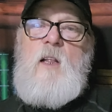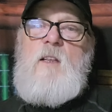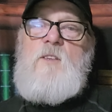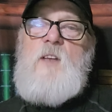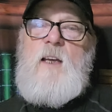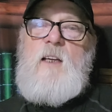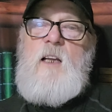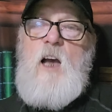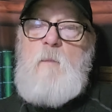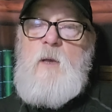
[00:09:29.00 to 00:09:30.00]
The second
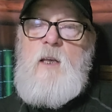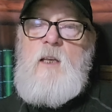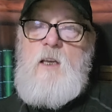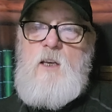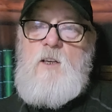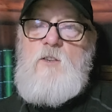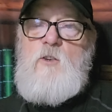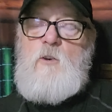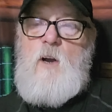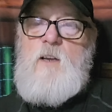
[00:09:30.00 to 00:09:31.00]
coming is
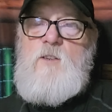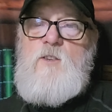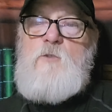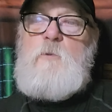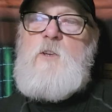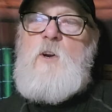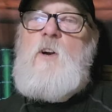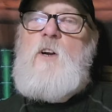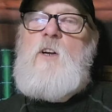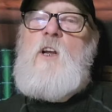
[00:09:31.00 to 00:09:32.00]
Christ's
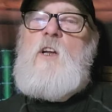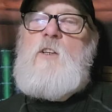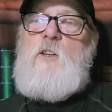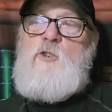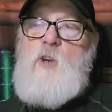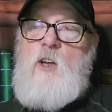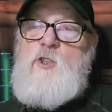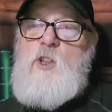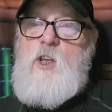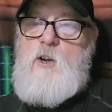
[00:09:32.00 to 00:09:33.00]
return to
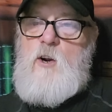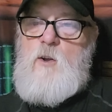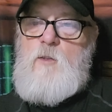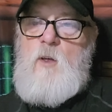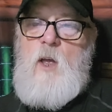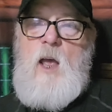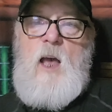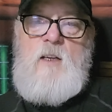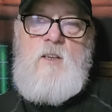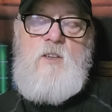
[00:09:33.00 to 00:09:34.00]
judge the earth
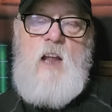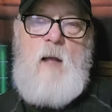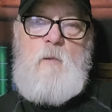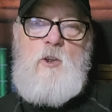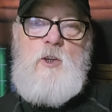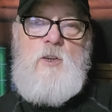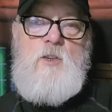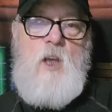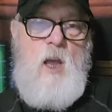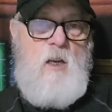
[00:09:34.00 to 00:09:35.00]
and establish his
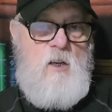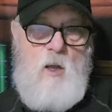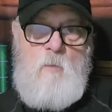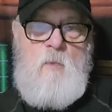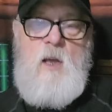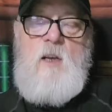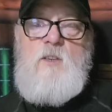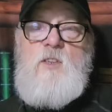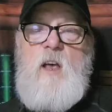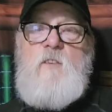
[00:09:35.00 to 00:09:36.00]
kingdom
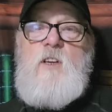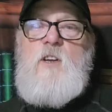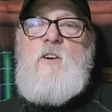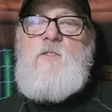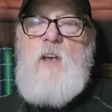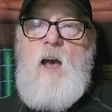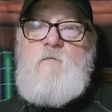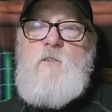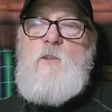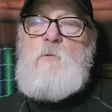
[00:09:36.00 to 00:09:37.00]
7 years
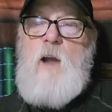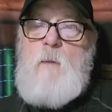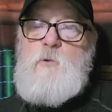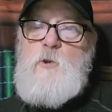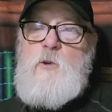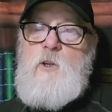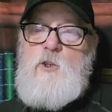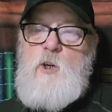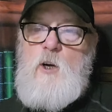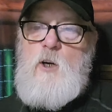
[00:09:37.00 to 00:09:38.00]
after the rapture of the
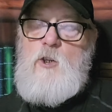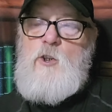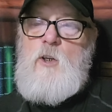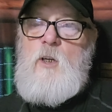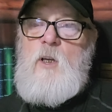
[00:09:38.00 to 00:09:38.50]
church.